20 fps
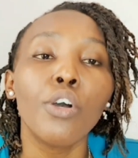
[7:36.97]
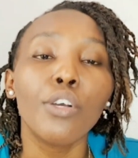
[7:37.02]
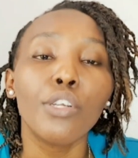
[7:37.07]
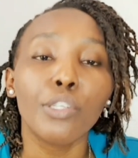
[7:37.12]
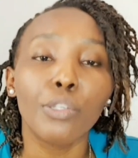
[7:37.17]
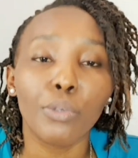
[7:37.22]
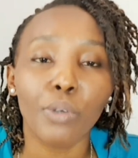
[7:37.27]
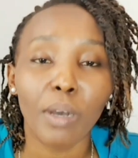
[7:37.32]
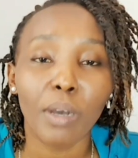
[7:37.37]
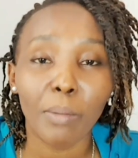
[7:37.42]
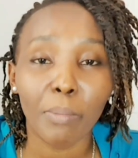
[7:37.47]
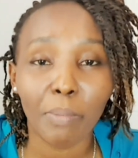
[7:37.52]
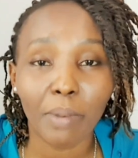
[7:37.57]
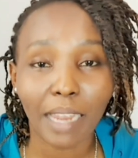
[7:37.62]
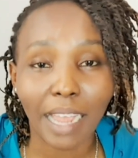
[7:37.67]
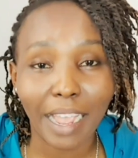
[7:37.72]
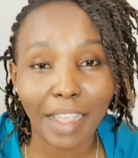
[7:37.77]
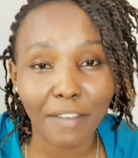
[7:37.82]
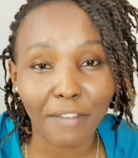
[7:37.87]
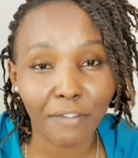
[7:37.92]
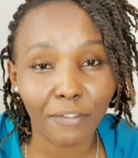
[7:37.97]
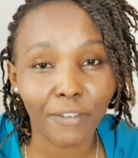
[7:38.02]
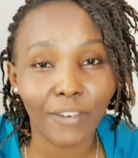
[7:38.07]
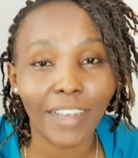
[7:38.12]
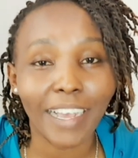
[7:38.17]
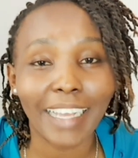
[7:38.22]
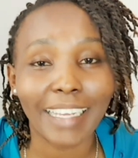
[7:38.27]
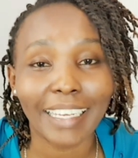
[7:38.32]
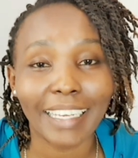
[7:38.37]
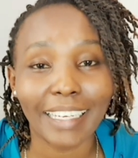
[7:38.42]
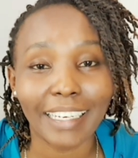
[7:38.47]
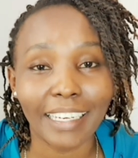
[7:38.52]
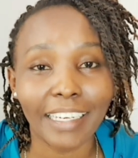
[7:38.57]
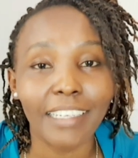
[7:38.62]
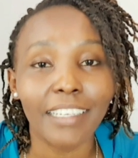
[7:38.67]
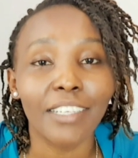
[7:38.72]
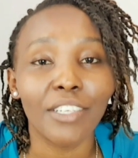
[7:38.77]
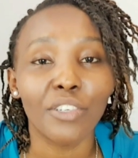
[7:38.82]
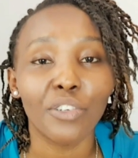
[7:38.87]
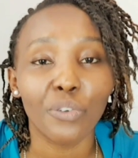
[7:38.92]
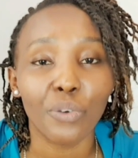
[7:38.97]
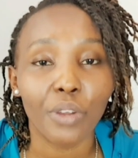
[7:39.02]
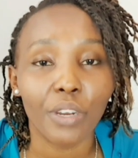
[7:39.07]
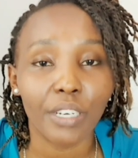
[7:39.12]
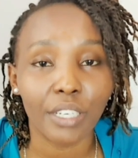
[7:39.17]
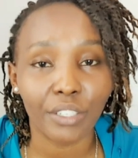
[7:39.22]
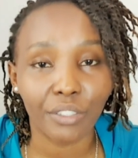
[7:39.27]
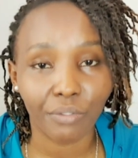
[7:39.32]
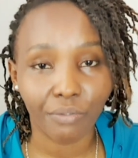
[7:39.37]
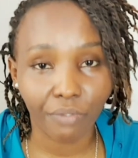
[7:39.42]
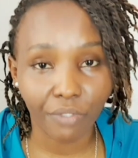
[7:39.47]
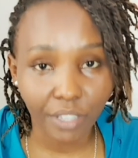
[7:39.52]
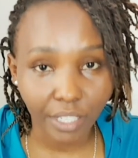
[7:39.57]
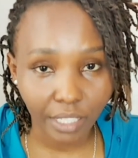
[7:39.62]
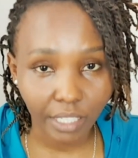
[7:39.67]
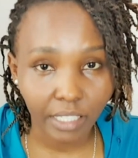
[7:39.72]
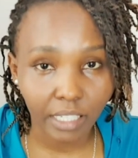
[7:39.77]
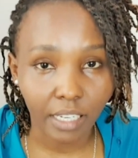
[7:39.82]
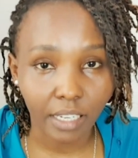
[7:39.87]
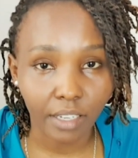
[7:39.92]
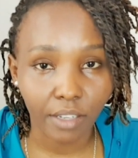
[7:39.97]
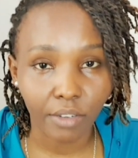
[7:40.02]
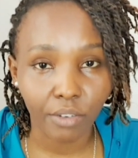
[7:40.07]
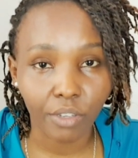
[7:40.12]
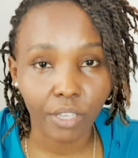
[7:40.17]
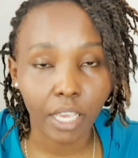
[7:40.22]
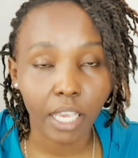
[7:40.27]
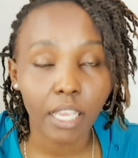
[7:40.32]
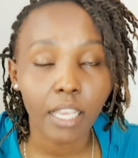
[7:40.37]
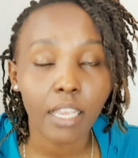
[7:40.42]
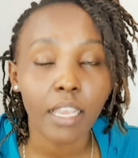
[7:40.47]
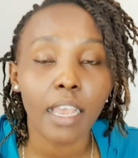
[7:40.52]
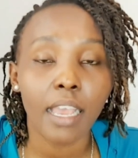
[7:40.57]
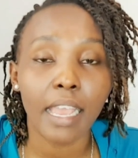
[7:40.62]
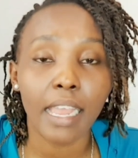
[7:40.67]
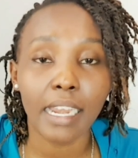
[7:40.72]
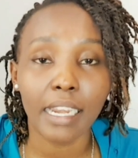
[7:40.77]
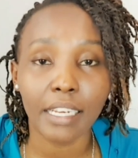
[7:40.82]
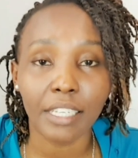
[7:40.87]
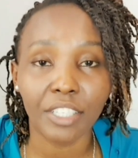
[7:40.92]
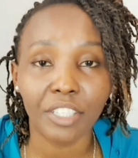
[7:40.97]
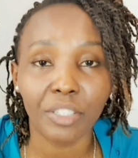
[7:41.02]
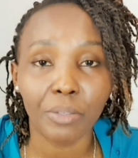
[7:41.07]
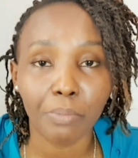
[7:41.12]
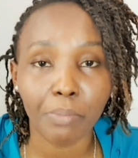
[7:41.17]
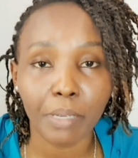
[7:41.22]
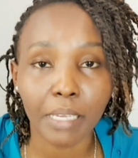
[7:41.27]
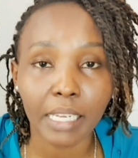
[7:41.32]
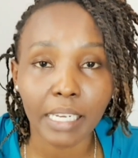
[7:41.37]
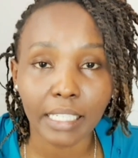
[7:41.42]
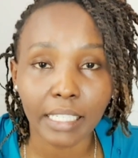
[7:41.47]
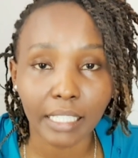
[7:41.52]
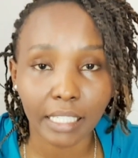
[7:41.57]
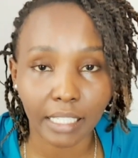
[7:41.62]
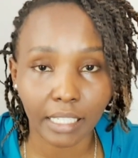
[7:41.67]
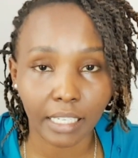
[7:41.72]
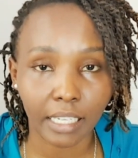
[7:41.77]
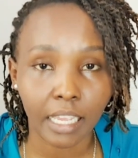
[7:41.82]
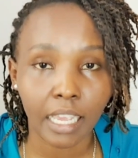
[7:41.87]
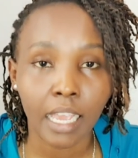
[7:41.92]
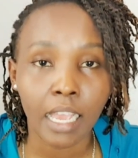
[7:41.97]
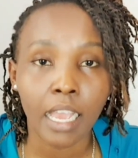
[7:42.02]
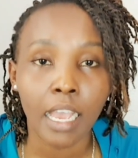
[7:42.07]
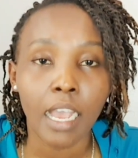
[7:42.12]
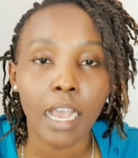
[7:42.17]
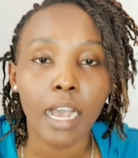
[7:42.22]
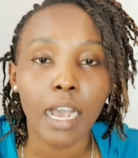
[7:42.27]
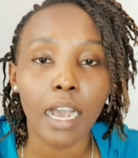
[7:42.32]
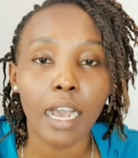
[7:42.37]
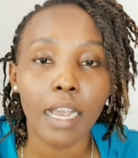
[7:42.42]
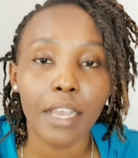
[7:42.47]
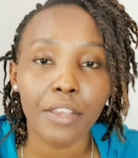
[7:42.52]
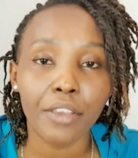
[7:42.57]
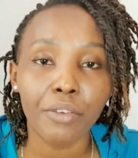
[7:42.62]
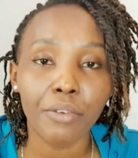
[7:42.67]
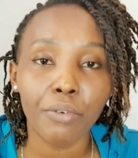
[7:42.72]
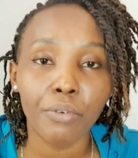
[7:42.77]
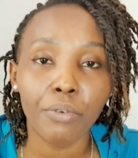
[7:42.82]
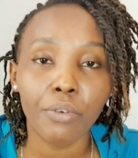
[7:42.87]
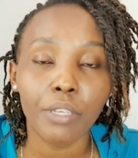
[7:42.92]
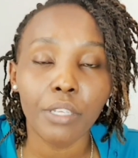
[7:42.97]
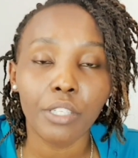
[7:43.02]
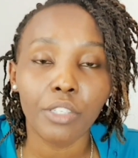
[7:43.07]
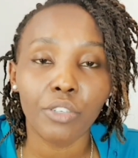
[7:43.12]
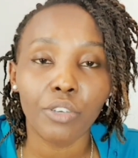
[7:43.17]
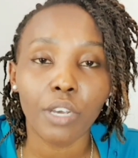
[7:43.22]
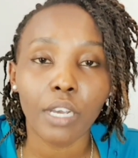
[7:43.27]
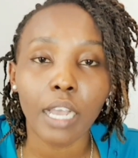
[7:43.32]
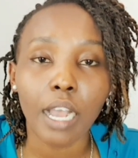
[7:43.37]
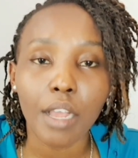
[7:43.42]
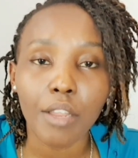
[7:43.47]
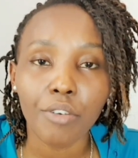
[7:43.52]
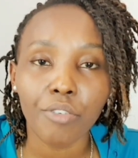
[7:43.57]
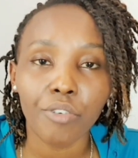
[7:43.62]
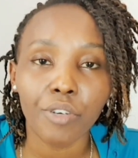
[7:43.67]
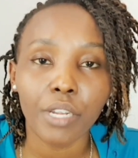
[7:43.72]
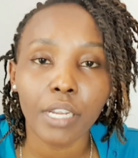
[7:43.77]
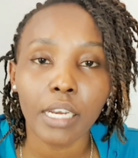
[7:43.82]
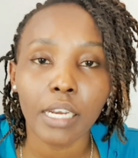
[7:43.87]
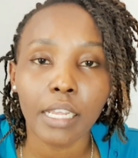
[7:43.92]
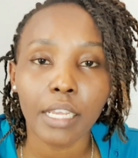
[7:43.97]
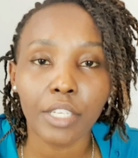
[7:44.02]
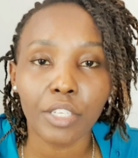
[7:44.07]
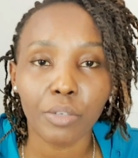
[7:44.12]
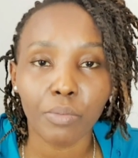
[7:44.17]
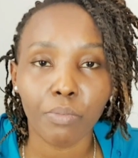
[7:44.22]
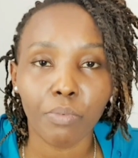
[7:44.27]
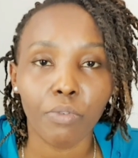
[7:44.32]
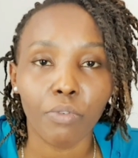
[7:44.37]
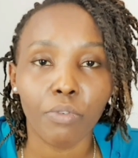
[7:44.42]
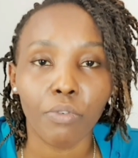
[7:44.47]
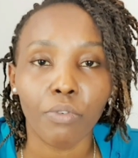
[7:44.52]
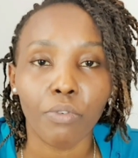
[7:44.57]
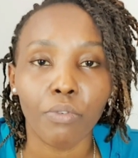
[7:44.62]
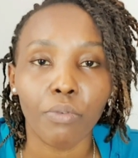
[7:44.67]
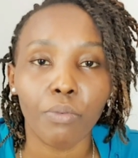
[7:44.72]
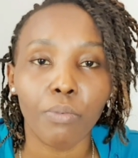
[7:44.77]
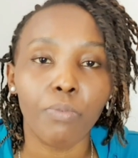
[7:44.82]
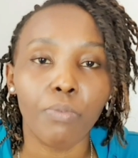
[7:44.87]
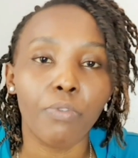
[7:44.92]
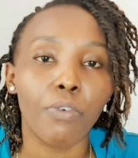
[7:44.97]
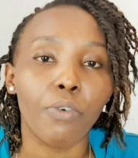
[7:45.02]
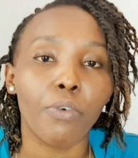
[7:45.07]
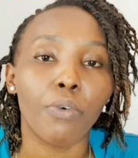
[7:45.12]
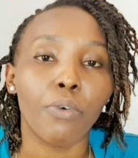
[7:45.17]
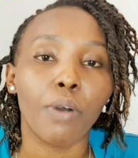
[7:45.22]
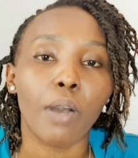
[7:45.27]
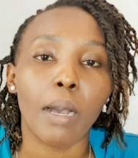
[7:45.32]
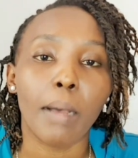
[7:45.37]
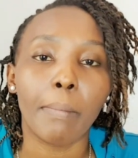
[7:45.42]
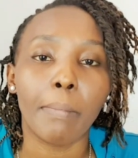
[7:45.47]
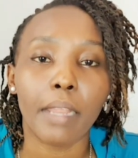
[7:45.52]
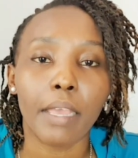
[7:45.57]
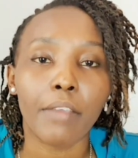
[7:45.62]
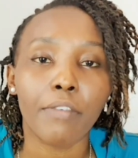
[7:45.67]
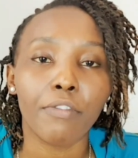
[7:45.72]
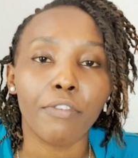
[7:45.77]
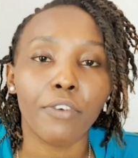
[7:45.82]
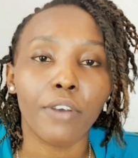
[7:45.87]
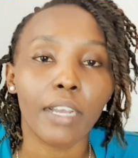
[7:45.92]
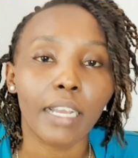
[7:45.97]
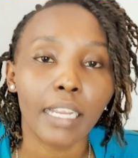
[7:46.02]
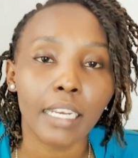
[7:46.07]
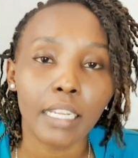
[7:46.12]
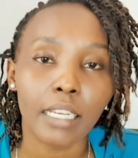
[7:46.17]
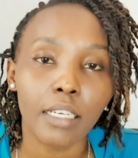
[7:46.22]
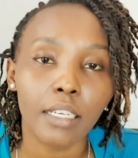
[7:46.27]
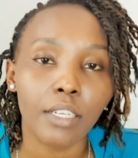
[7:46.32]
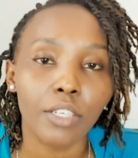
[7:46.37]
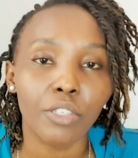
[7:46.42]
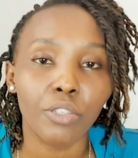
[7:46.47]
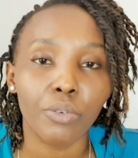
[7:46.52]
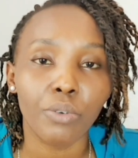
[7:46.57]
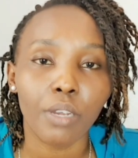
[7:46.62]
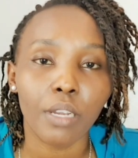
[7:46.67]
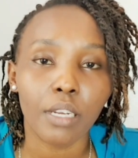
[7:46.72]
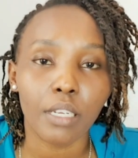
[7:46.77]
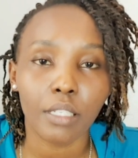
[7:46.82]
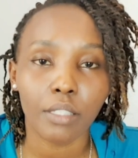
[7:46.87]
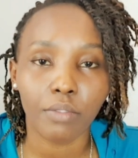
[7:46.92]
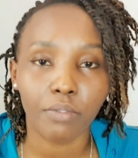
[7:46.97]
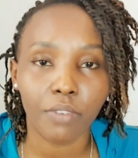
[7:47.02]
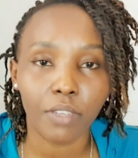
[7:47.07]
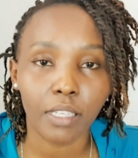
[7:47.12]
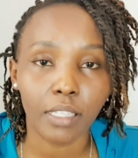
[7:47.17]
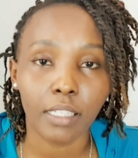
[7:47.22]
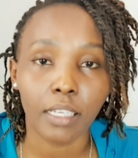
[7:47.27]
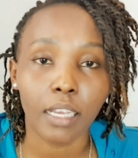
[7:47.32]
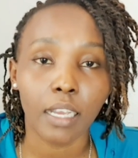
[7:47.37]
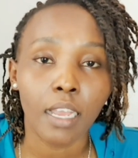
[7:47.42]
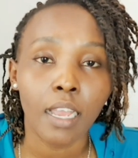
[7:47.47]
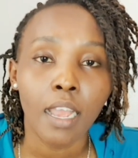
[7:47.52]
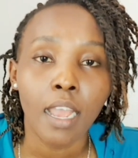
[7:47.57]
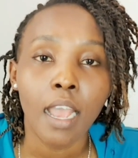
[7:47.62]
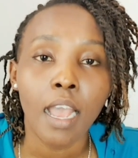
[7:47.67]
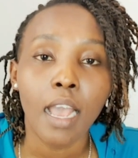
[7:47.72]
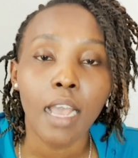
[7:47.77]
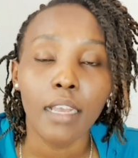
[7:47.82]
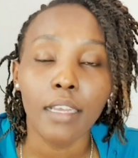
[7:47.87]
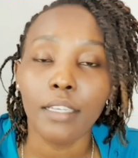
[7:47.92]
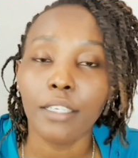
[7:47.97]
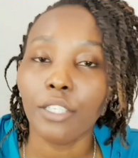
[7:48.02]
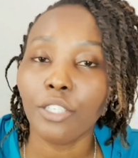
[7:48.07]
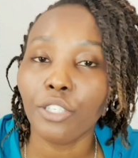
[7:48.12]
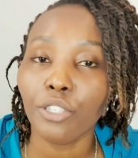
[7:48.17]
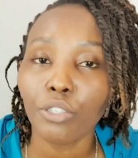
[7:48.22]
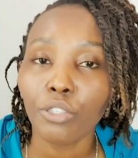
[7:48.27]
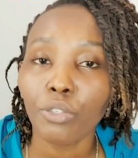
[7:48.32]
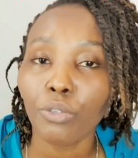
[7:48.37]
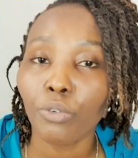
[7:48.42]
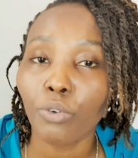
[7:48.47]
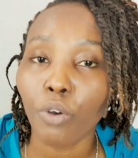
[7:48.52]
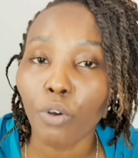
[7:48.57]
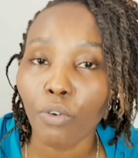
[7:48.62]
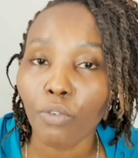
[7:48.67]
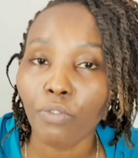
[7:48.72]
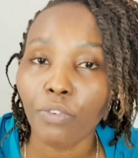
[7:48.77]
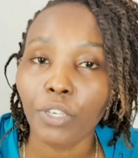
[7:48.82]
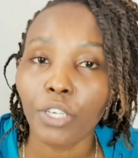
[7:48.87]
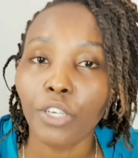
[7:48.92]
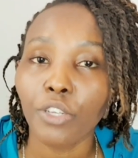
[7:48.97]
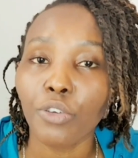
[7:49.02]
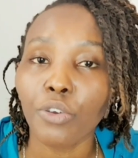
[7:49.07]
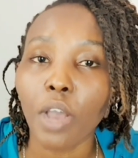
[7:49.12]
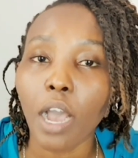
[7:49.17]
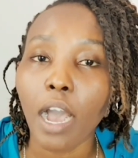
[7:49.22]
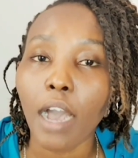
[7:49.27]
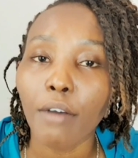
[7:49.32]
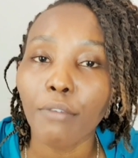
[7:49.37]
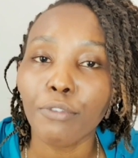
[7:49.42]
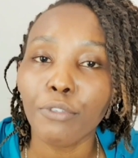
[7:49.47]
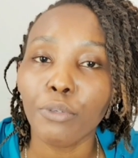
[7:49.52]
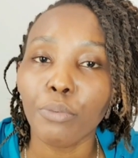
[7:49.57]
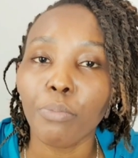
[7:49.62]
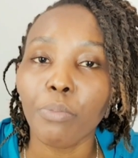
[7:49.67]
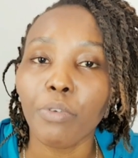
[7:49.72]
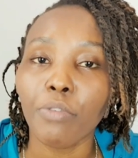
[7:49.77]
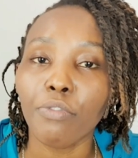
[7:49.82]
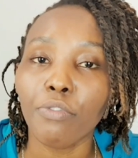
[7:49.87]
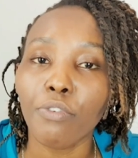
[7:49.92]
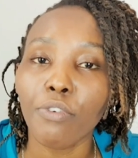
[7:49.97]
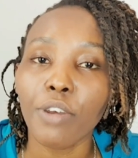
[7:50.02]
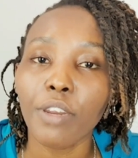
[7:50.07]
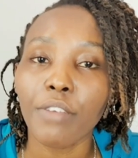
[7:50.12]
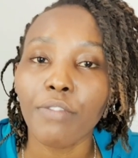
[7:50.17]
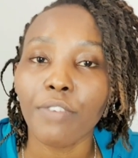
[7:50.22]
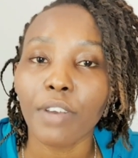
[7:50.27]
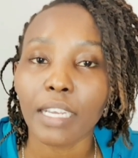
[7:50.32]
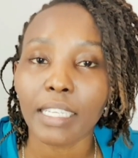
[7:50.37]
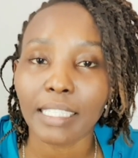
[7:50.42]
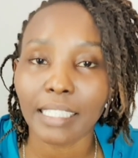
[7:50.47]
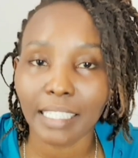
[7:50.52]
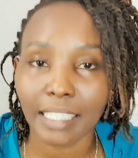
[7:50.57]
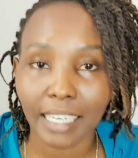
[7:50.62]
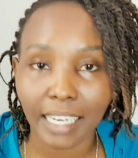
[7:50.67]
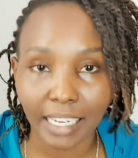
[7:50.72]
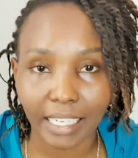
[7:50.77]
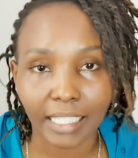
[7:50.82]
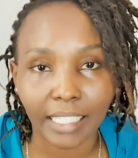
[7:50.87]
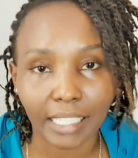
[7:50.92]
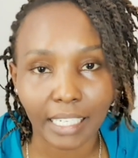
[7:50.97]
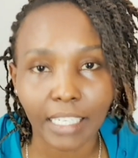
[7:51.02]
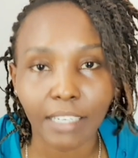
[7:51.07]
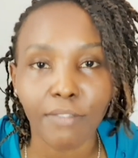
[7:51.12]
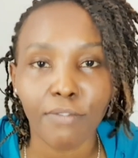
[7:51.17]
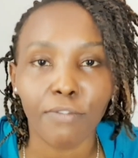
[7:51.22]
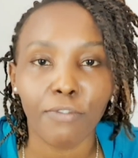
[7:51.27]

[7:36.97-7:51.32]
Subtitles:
to apply for a Canadian tourist visa. Okay, eligibility. Is your country eligible for applying for a Canadian tourist visa? And due to COVID, you have to be fully vaccinated